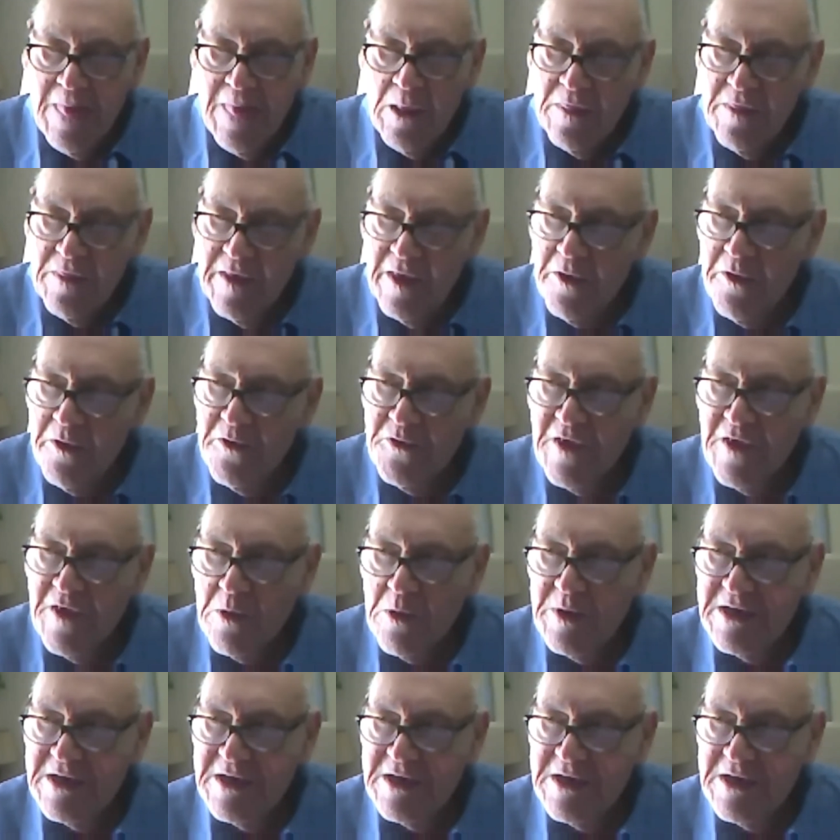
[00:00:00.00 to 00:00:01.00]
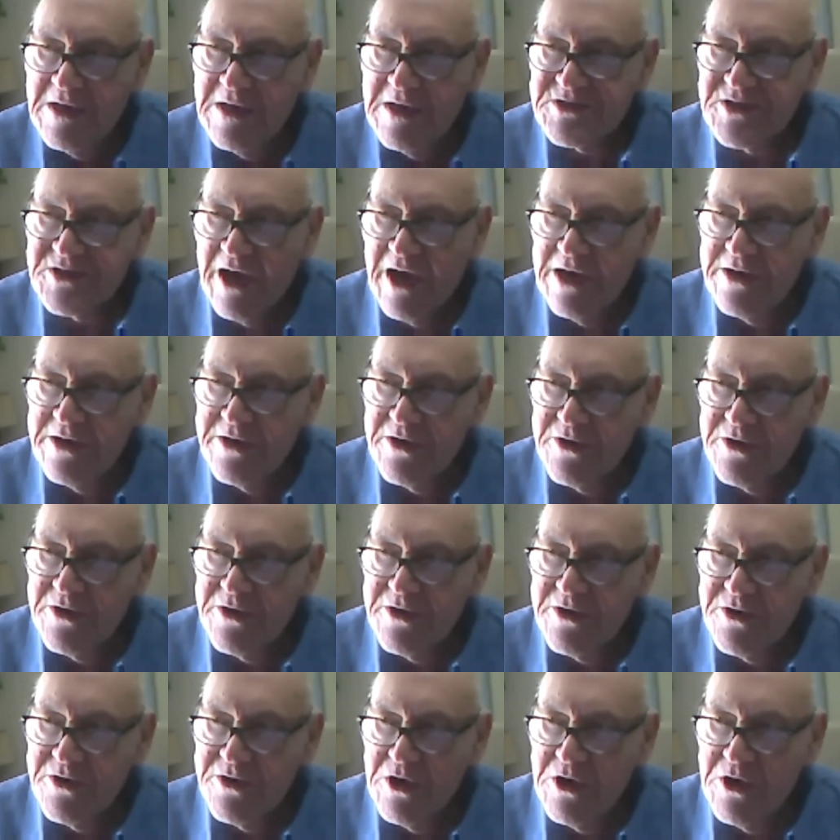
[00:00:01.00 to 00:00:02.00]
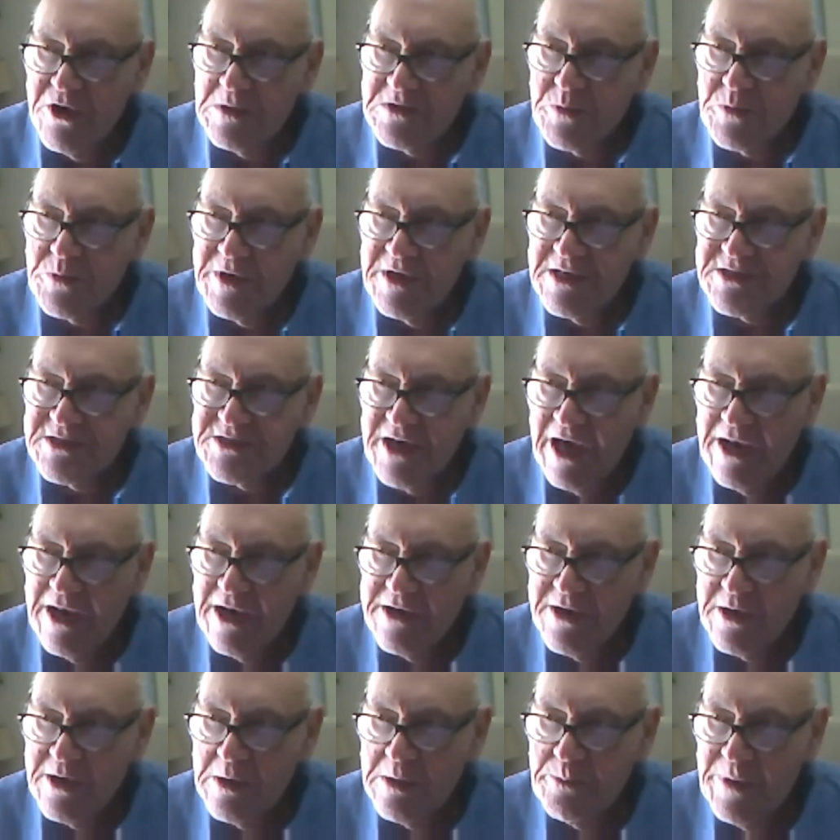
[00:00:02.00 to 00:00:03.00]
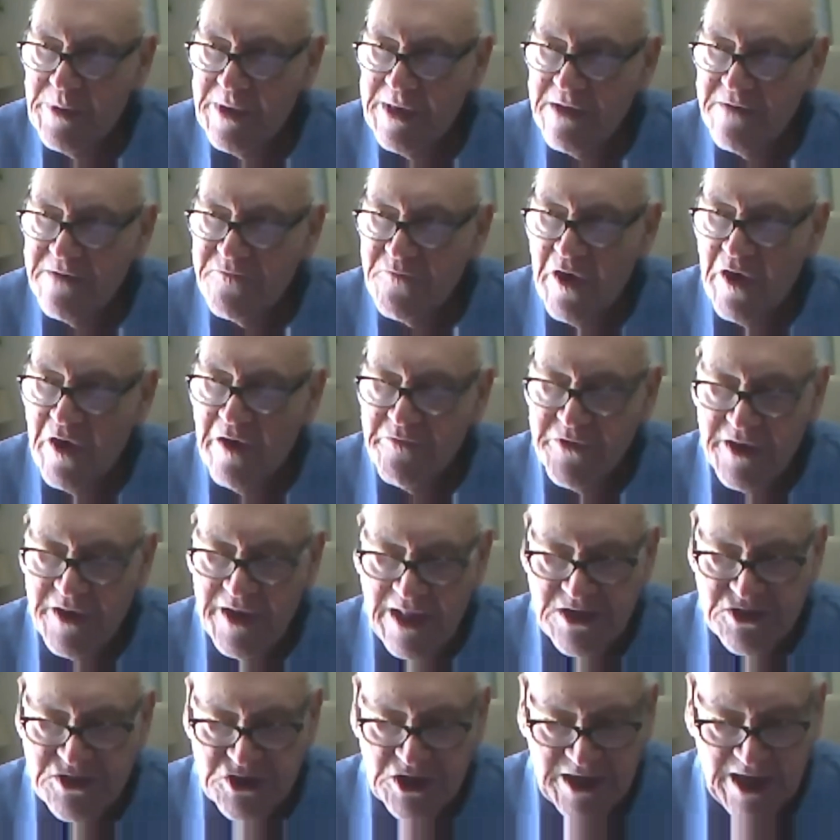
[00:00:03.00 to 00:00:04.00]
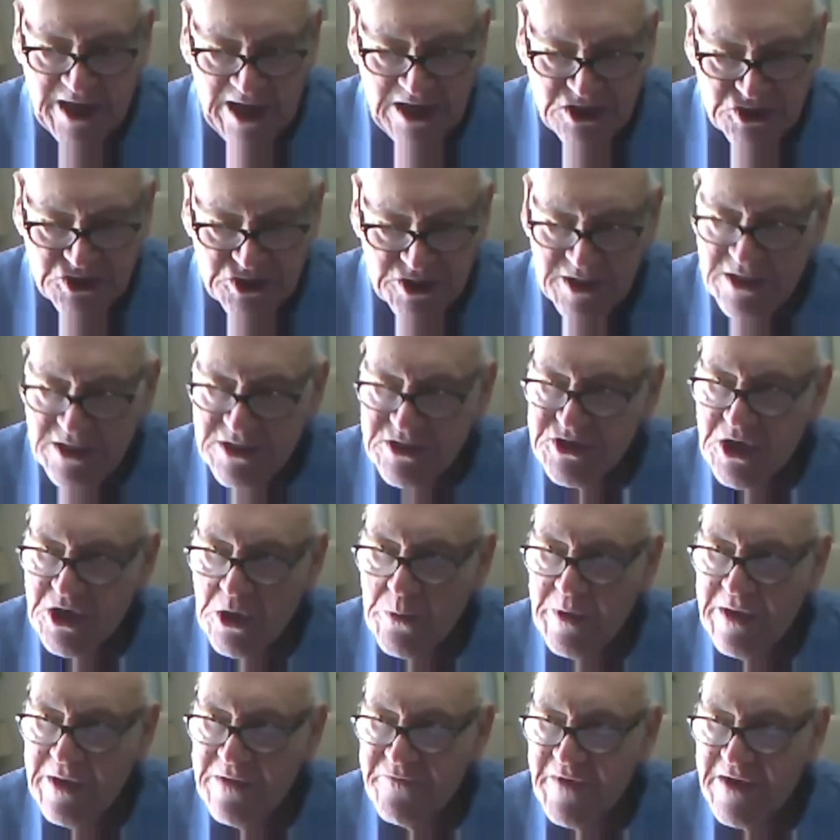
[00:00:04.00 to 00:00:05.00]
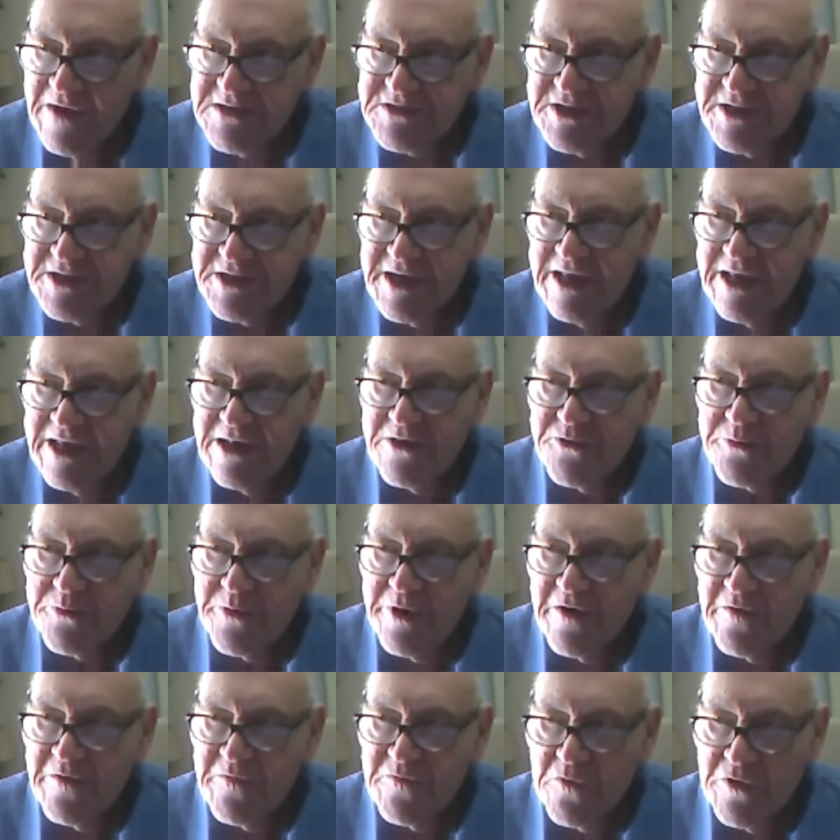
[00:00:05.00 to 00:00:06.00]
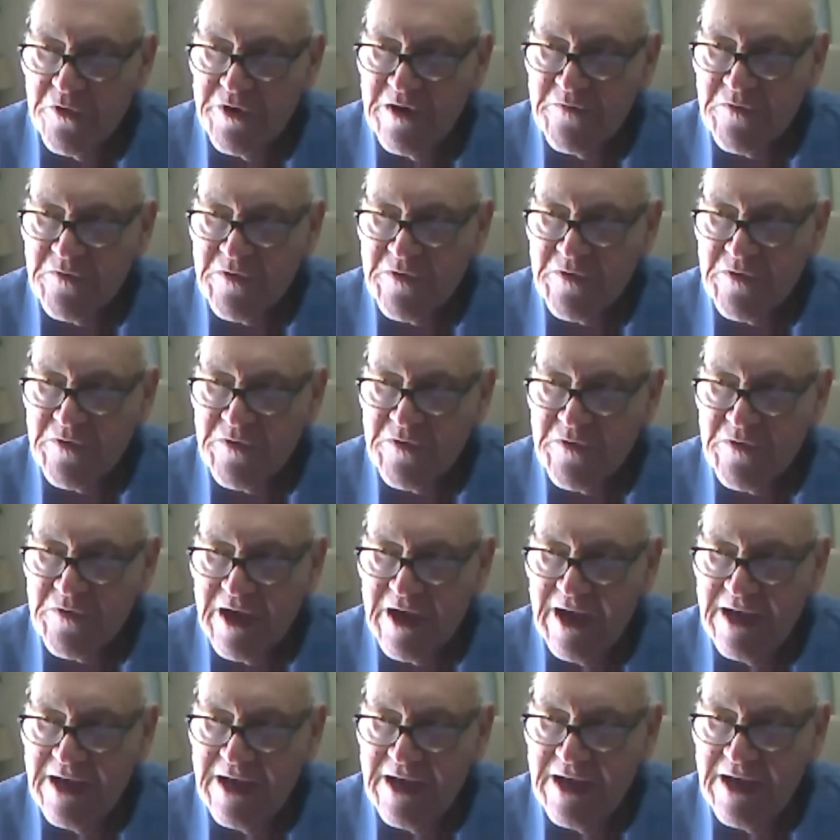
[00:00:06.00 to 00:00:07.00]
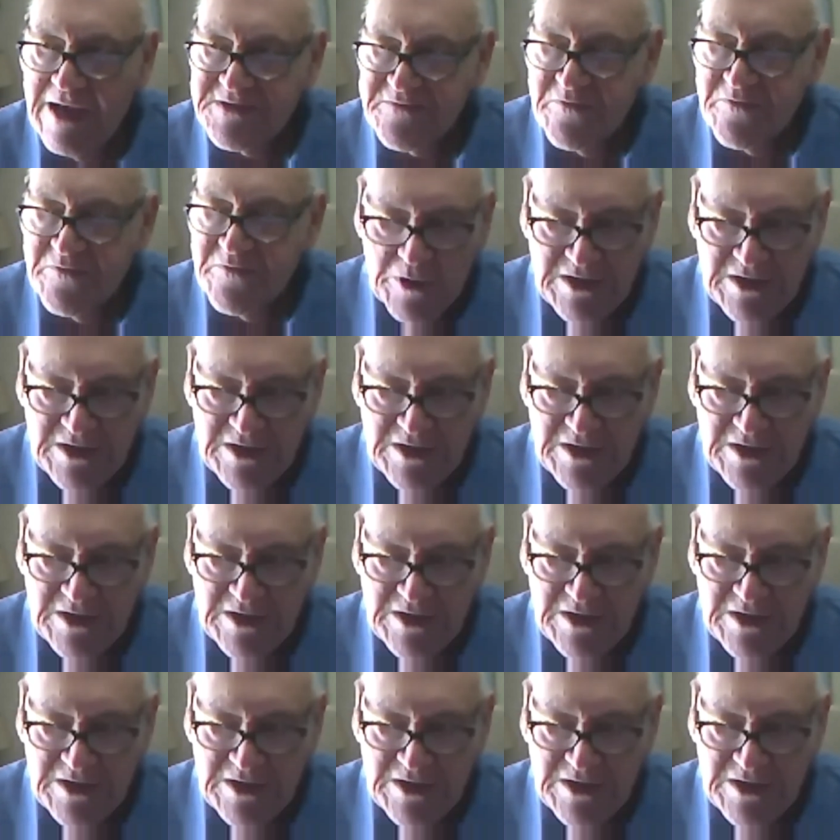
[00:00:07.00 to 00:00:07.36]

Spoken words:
The other thing we decided to do was we decided to be involved in education. And so we investigated 3 or 4 different kinds of